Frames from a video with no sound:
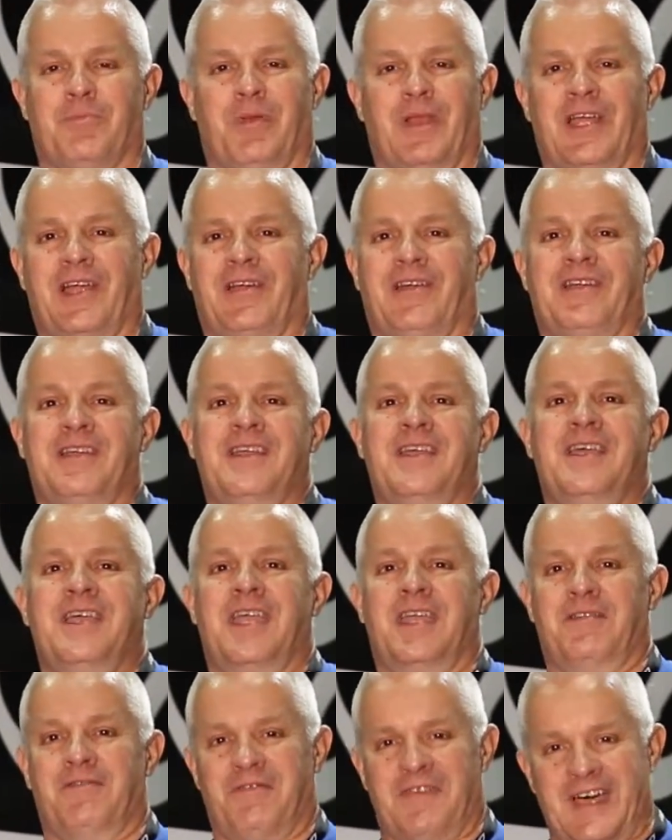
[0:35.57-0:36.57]
Blair
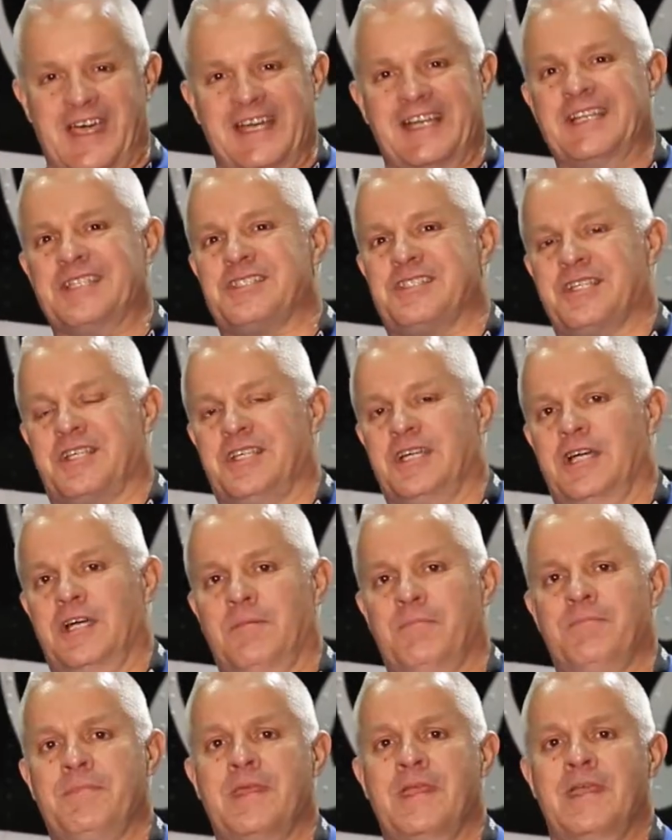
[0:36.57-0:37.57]
invited us to
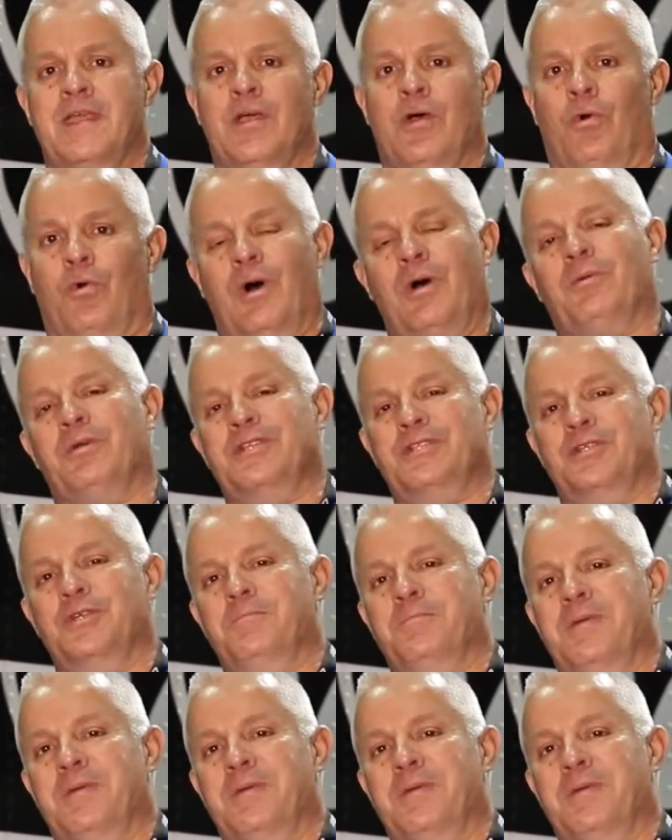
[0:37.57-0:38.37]
come. What we do